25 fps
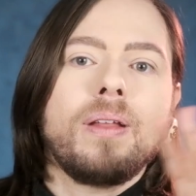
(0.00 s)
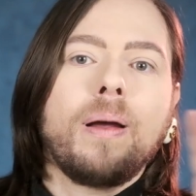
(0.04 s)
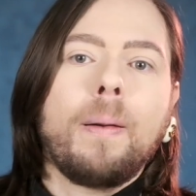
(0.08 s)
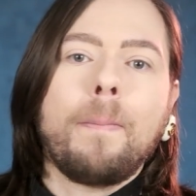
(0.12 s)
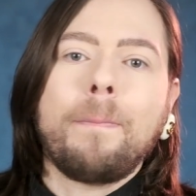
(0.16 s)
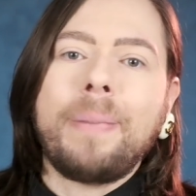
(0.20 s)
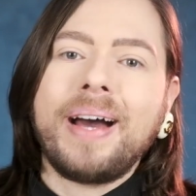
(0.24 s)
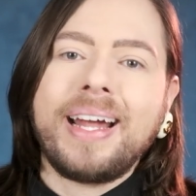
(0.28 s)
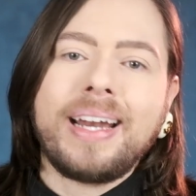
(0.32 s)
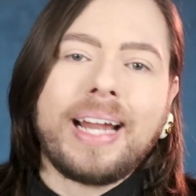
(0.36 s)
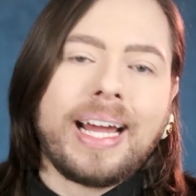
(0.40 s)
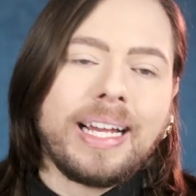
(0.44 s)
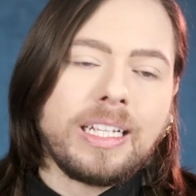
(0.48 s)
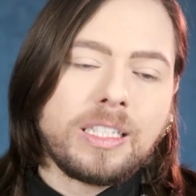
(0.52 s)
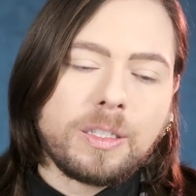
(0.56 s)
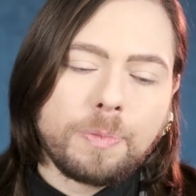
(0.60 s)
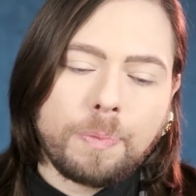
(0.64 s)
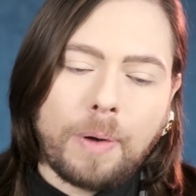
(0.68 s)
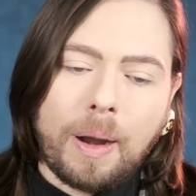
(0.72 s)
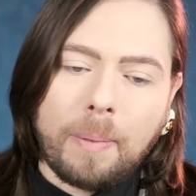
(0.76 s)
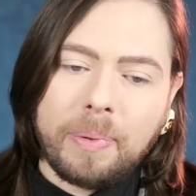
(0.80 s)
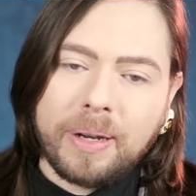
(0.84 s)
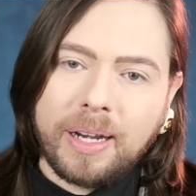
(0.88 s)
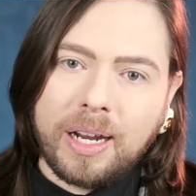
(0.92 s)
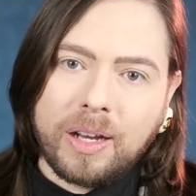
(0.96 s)
But it's
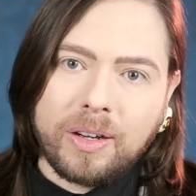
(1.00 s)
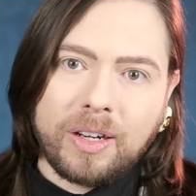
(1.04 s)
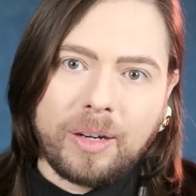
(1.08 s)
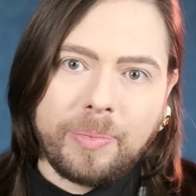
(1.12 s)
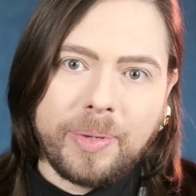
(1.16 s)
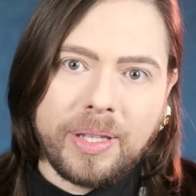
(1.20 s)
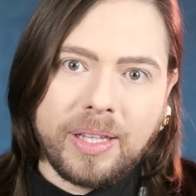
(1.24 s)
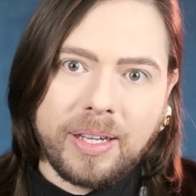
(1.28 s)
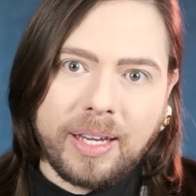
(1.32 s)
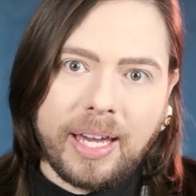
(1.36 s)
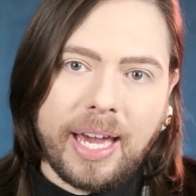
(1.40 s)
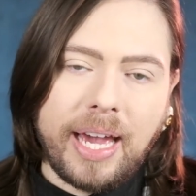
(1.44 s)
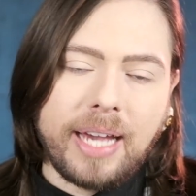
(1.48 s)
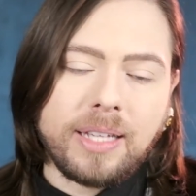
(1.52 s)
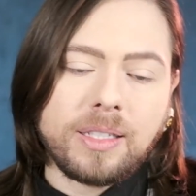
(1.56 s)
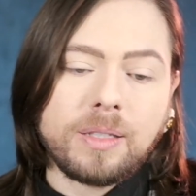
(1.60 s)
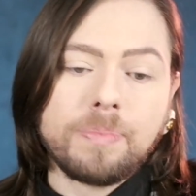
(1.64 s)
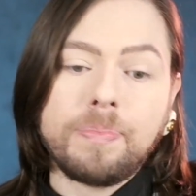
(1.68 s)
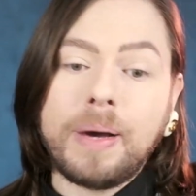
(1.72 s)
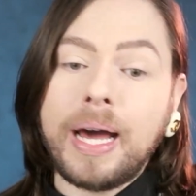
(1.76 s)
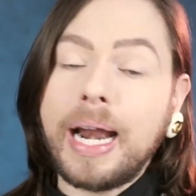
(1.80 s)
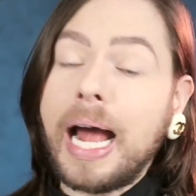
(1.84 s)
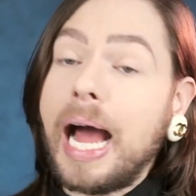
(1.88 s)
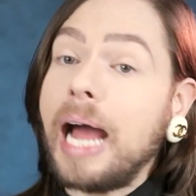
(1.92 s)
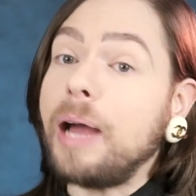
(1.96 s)
probably not going to be the case.
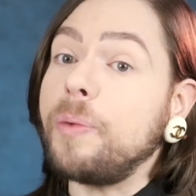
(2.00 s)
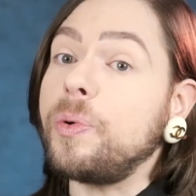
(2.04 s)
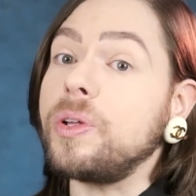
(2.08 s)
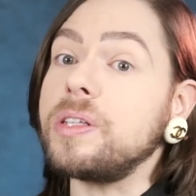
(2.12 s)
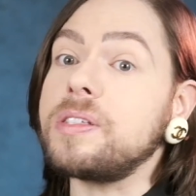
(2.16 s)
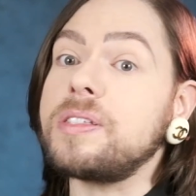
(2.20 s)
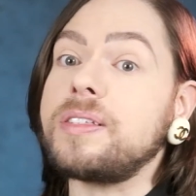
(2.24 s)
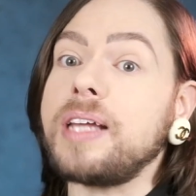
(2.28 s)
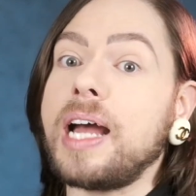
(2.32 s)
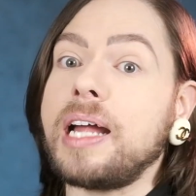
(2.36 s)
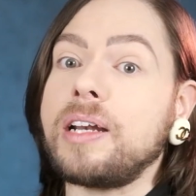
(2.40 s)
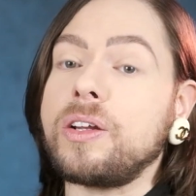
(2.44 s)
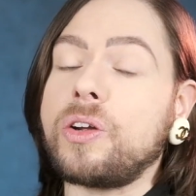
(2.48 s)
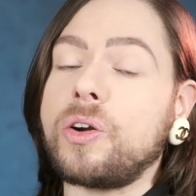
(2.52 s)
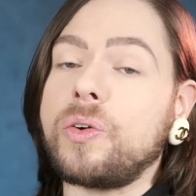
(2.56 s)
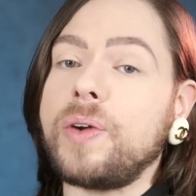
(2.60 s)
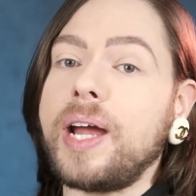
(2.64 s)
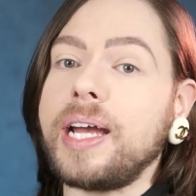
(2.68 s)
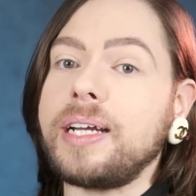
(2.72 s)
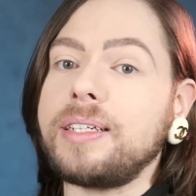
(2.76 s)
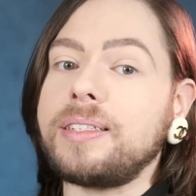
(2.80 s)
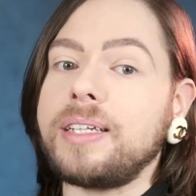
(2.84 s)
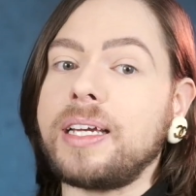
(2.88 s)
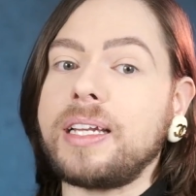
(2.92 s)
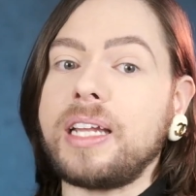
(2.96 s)
But I will stand
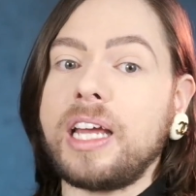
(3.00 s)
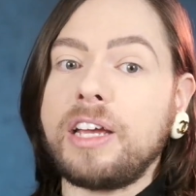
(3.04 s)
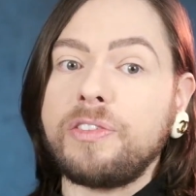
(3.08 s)
corrected